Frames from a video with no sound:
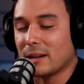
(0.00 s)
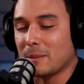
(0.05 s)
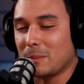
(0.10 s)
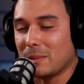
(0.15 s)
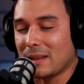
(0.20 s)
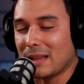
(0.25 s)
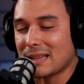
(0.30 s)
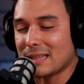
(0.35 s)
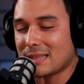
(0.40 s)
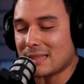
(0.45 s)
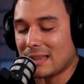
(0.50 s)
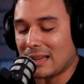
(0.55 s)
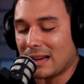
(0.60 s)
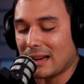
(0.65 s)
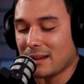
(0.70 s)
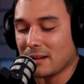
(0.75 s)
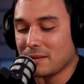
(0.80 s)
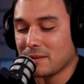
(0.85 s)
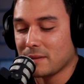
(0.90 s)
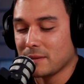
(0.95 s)
at a blessed
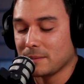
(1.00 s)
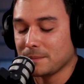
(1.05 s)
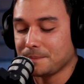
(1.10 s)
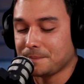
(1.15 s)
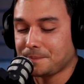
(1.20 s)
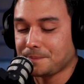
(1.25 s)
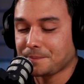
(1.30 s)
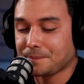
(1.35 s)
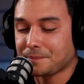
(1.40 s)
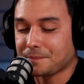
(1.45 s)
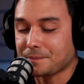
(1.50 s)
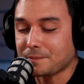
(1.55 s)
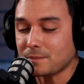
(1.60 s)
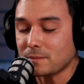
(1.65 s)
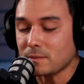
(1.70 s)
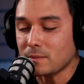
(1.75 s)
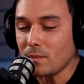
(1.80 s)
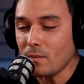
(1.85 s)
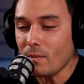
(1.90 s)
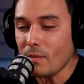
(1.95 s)
life,
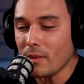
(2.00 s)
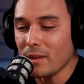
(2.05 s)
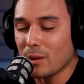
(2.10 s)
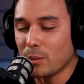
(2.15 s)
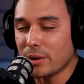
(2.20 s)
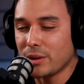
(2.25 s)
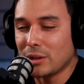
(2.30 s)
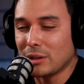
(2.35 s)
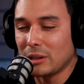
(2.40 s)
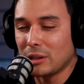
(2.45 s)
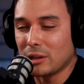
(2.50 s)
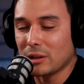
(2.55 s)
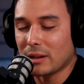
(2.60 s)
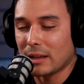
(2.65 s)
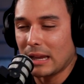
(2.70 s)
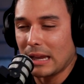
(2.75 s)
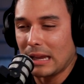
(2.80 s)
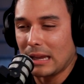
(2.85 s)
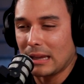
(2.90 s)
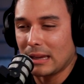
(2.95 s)
and when you look
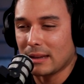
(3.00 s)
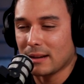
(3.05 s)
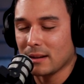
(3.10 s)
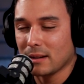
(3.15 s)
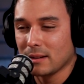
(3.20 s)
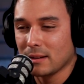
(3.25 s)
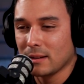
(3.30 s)
at